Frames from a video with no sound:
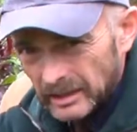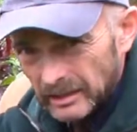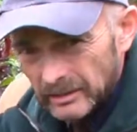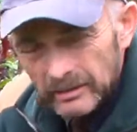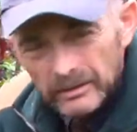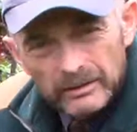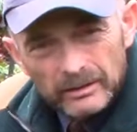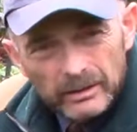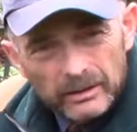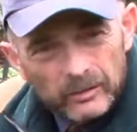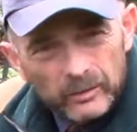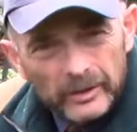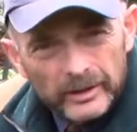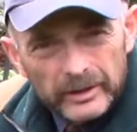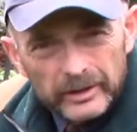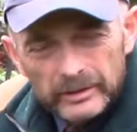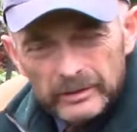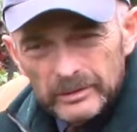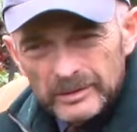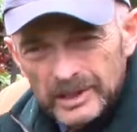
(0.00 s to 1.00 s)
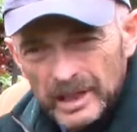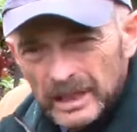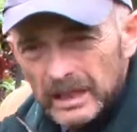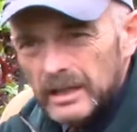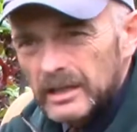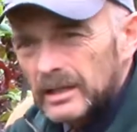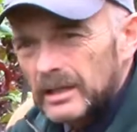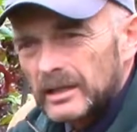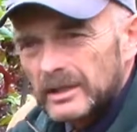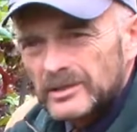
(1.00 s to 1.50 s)
You do not want to use
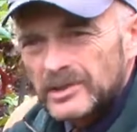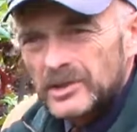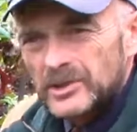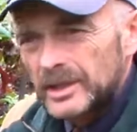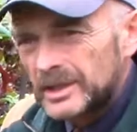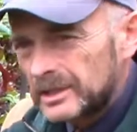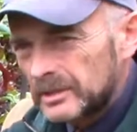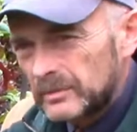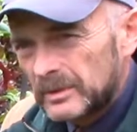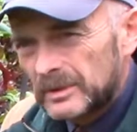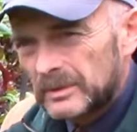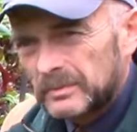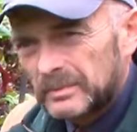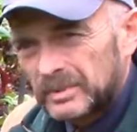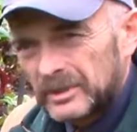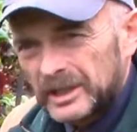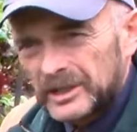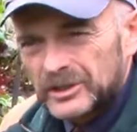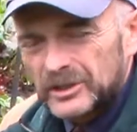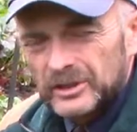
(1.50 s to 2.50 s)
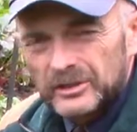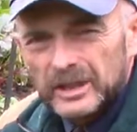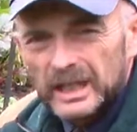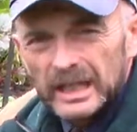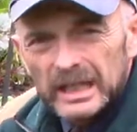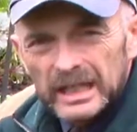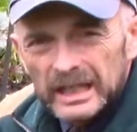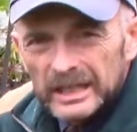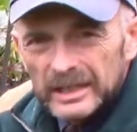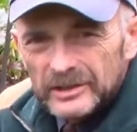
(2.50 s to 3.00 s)
anything that's treated with pressure
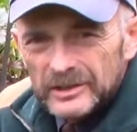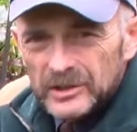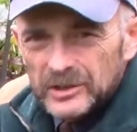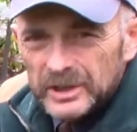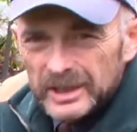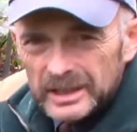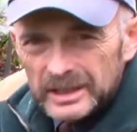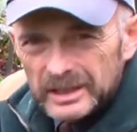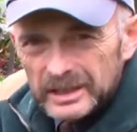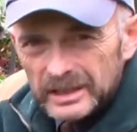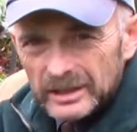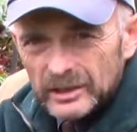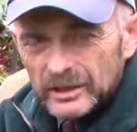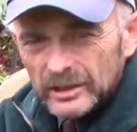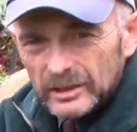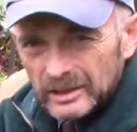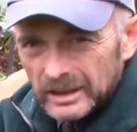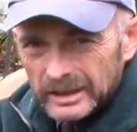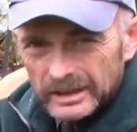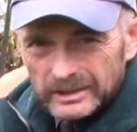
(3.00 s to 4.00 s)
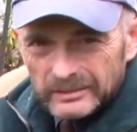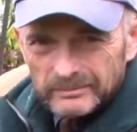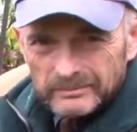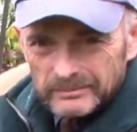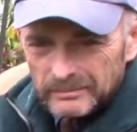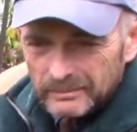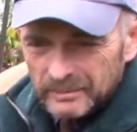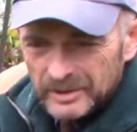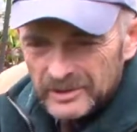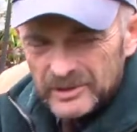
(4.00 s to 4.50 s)
treated
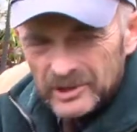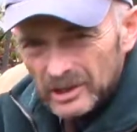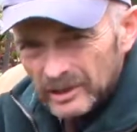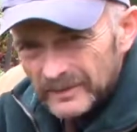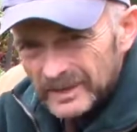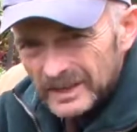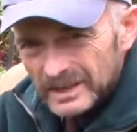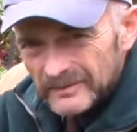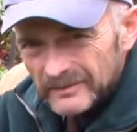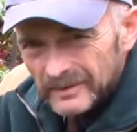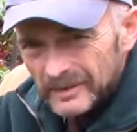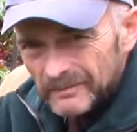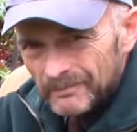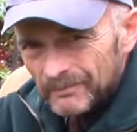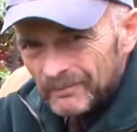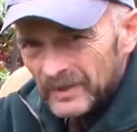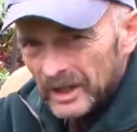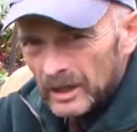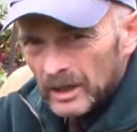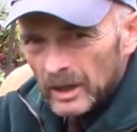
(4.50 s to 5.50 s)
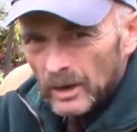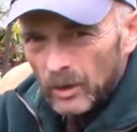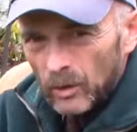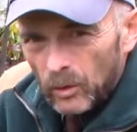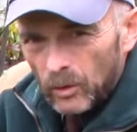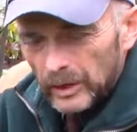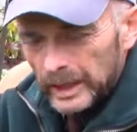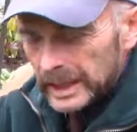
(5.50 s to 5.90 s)
um, preservative or